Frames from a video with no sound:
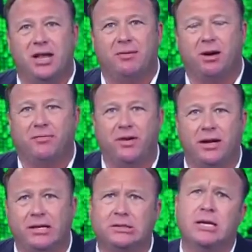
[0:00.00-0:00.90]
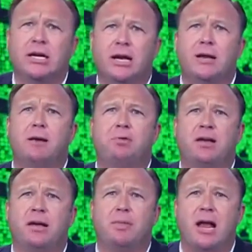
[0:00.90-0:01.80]
a lot of our affiliates end up
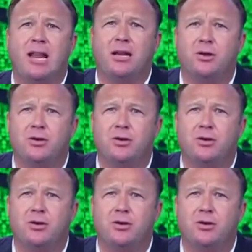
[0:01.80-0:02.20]
picking up the nightly